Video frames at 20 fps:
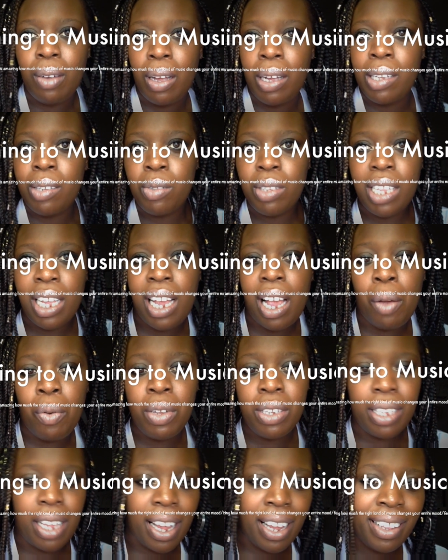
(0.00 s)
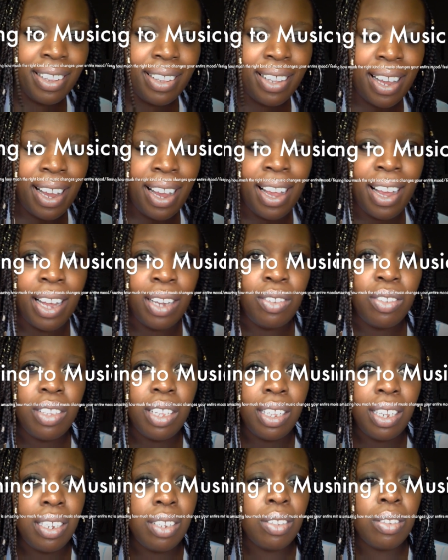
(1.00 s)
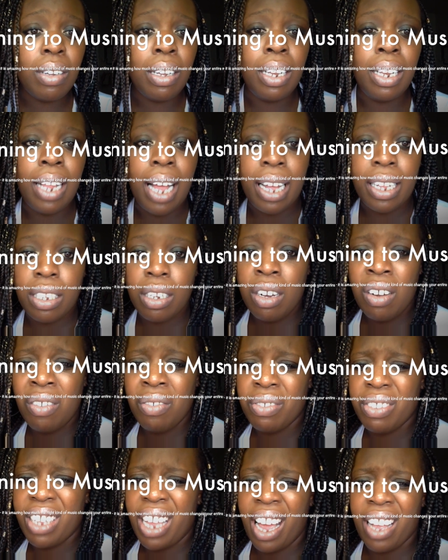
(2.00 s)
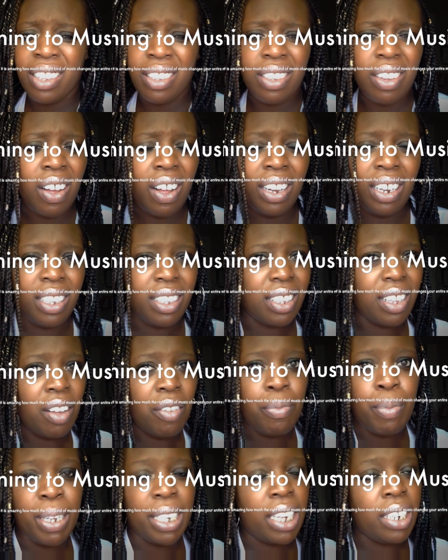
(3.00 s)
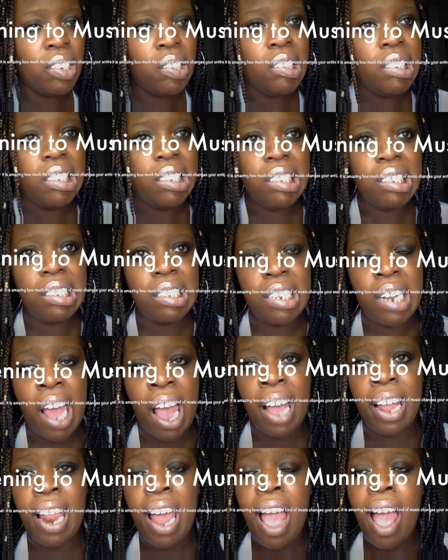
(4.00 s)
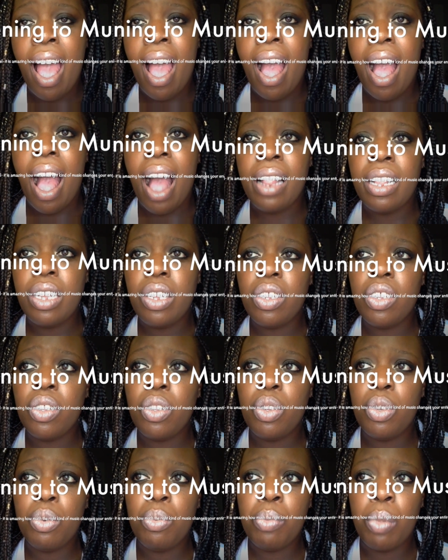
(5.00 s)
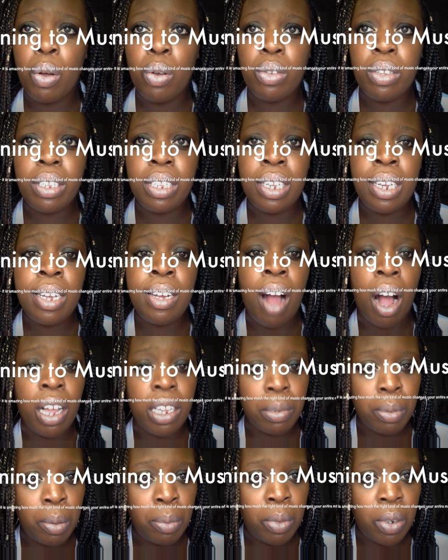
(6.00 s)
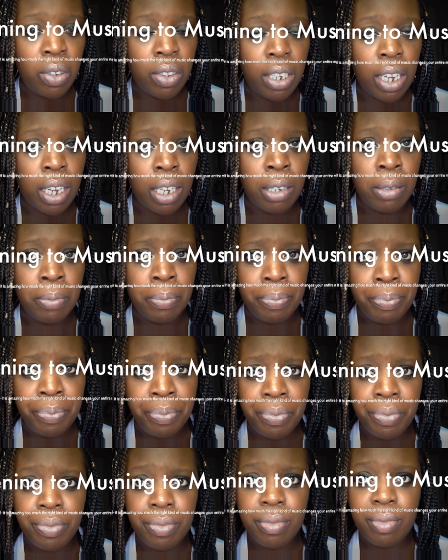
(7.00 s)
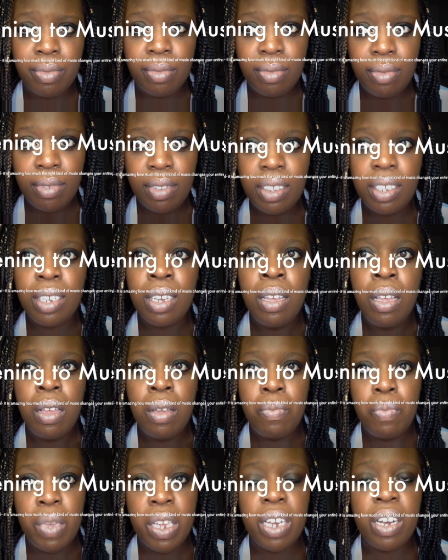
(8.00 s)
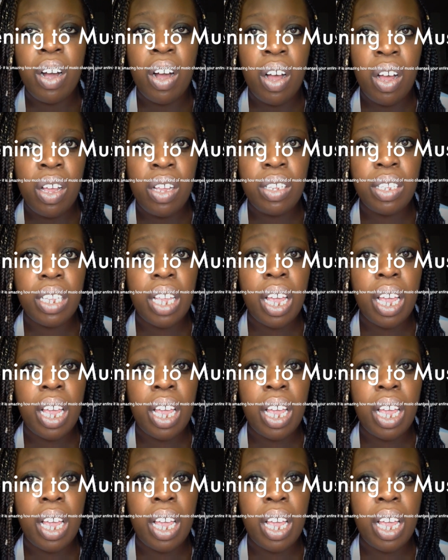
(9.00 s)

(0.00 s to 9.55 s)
I think I was the it thing. I used to listen to a lot of dancehall and stuff, but I don't listen to that. I listen to mostly gospel music because